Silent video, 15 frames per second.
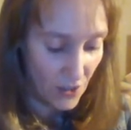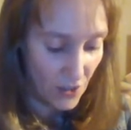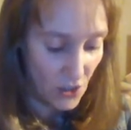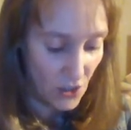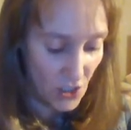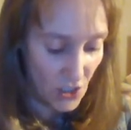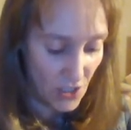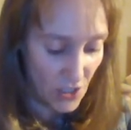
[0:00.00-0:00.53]

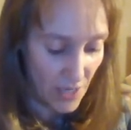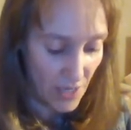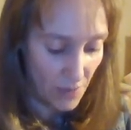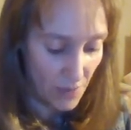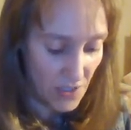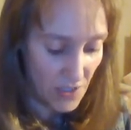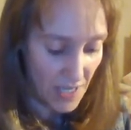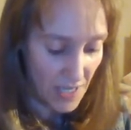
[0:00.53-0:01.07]
just there
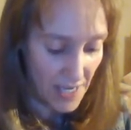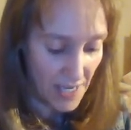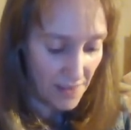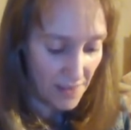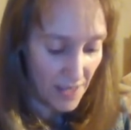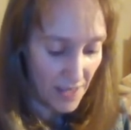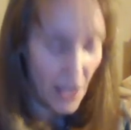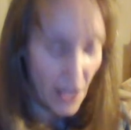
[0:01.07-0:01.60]
was
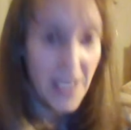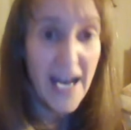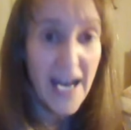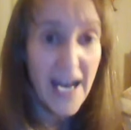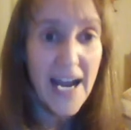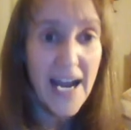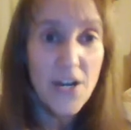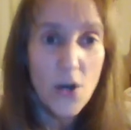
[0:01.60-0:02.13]
another. Yeah,
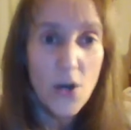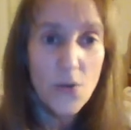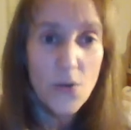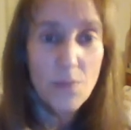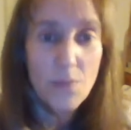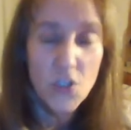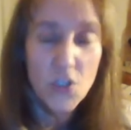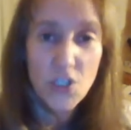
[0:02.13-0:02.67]
I know that
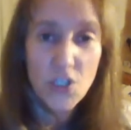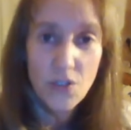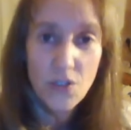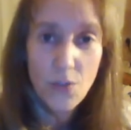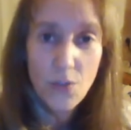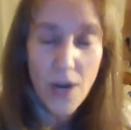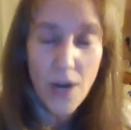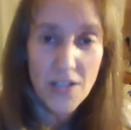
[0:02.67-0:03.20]
Maajid
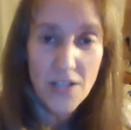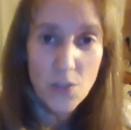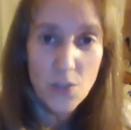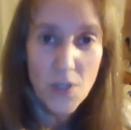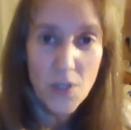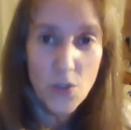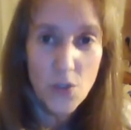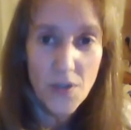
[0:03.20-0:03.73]
Nawaz has
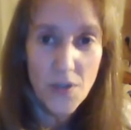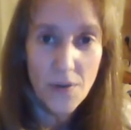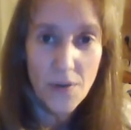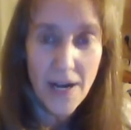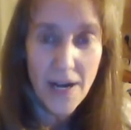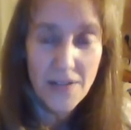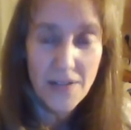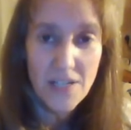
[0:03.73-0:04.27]
been doing the
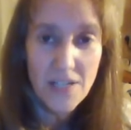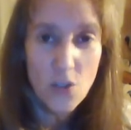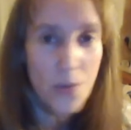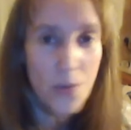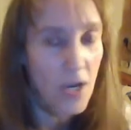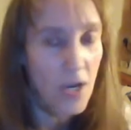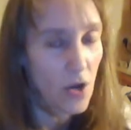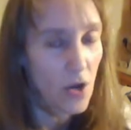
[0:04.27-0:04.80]
rounds and he's
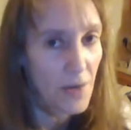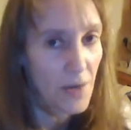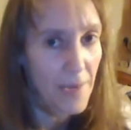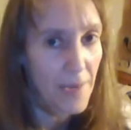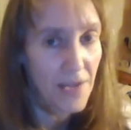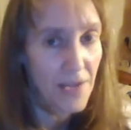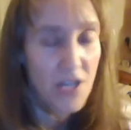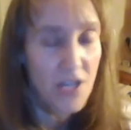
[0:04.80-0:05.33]
talking a lot
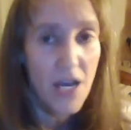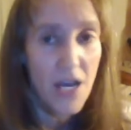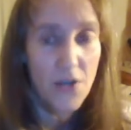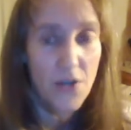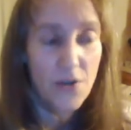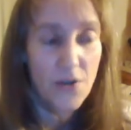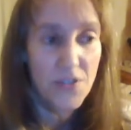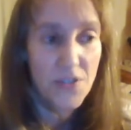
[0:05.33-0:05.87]
about,
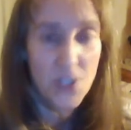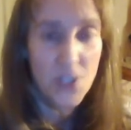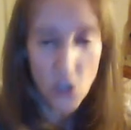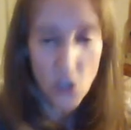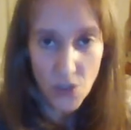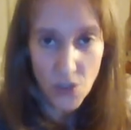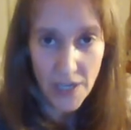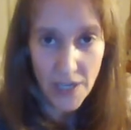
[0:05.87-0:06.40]
you know, the
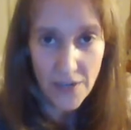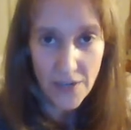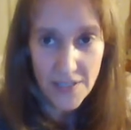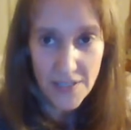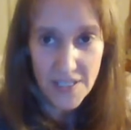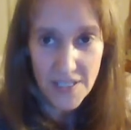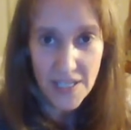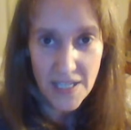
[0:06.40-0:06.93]
digital
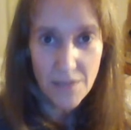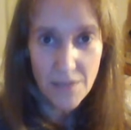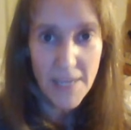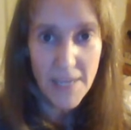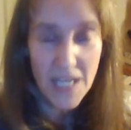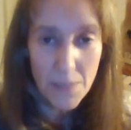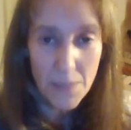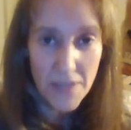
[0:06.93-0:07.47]
currency and
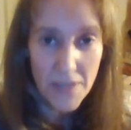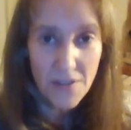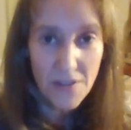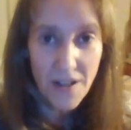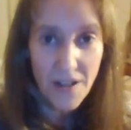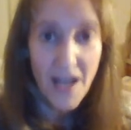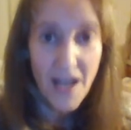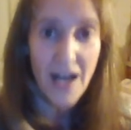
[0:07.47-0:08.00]
making a big
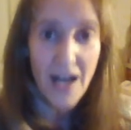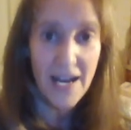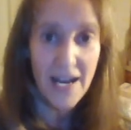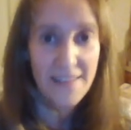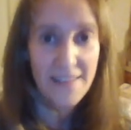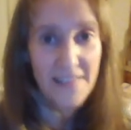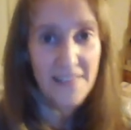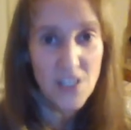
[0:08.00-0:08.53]
deal. I
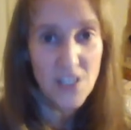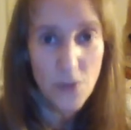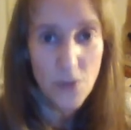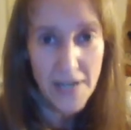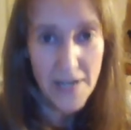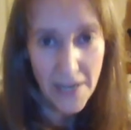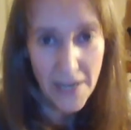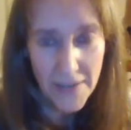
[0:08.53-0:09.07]
think that's a
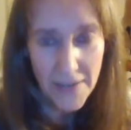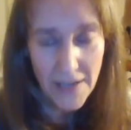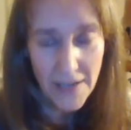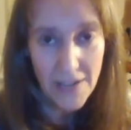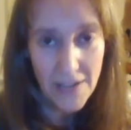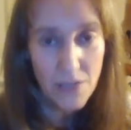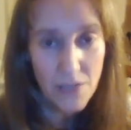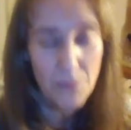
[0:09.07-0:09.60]
red herring.
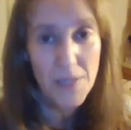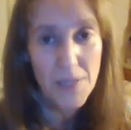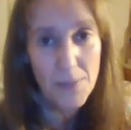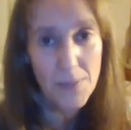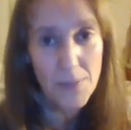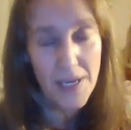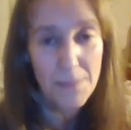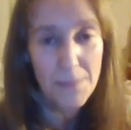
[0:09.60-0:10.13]
I think when
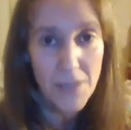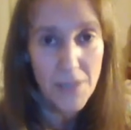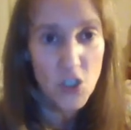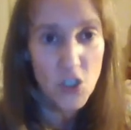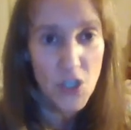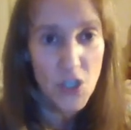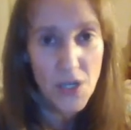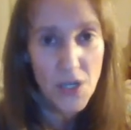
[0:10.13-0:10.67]
people like
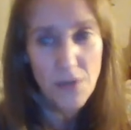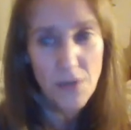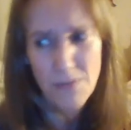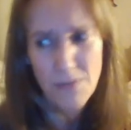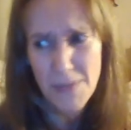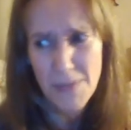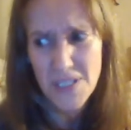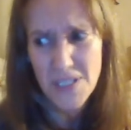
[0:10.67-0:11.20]
Majid and
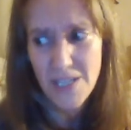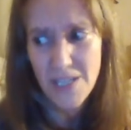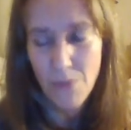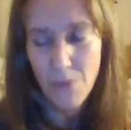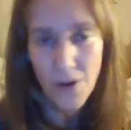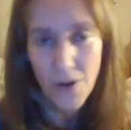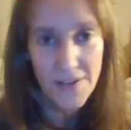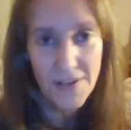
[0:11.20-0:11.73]
maybe Steve
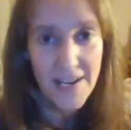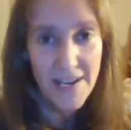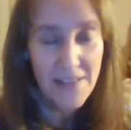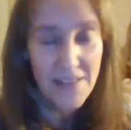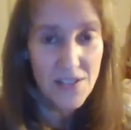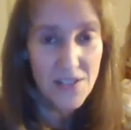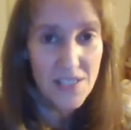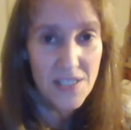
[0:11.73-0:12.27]
Martin and
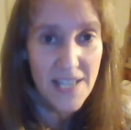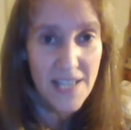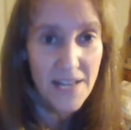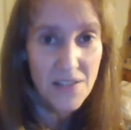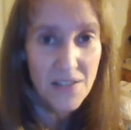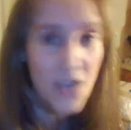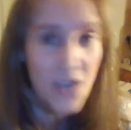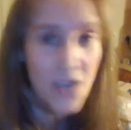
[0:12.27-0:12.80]
others are saying that